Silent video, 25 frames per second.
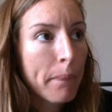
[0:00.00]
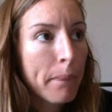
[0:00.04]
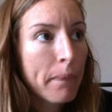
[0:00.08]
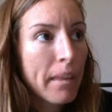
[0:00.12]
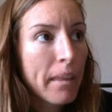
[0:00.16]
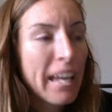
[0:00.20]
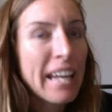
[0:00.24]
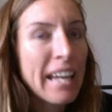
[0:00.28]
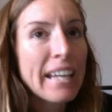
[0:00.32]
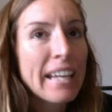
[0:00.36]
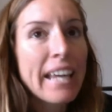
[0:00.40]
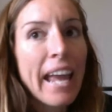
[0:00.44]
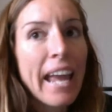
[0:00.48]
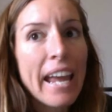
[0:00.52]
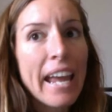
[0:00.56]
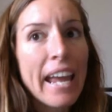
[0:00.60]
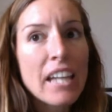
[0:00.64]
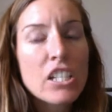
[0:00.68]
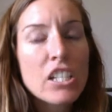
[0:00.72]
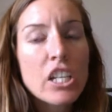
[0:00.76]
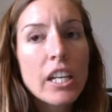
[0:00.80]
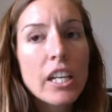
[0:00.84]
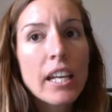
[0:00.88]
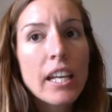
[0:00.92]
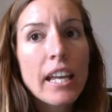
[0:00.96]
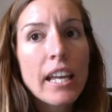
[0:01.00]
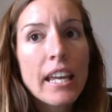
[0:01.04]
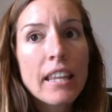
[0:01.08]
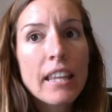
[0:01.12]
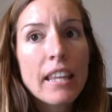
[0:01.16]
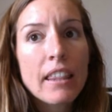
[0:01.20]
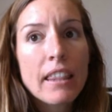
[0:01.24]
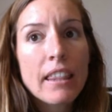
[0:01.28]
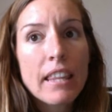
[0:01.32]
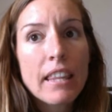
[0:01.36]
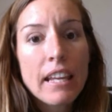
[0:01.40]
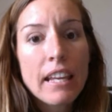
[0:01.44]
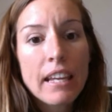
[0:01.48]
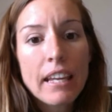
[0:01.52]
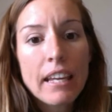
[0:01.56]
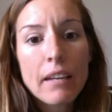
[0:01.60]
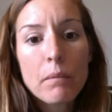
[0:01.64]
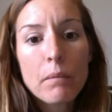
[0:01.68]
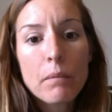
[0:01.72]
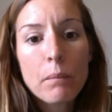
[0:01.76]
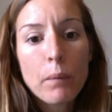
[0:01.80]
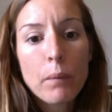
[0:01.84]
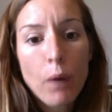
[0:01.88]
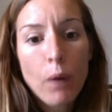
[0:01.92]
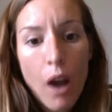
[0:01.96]
engaging in
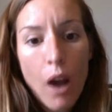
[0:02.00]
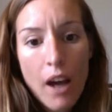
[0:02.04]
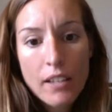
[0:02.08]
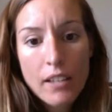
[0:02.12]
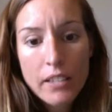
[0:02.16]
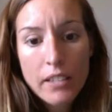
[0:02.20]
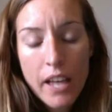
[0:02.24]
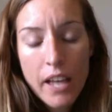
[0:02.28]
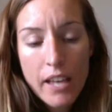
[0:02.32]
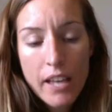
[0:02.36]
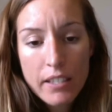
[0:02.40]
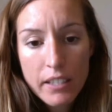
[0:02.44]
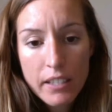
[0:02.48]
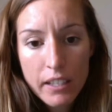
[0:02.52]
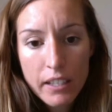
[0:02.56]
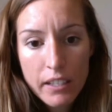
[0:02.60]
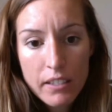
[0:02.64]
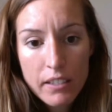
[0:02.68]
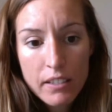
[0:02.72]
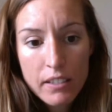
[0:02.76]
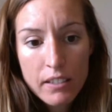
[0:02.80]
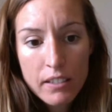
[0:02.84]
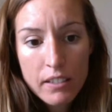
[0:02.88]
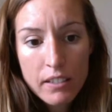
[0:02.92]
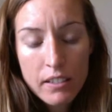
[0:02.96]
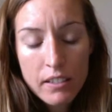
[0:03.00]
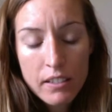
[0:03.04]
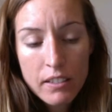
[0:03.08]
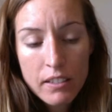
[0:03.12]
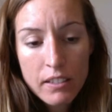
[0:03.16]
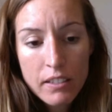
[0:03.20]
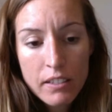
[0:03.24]
thinking processes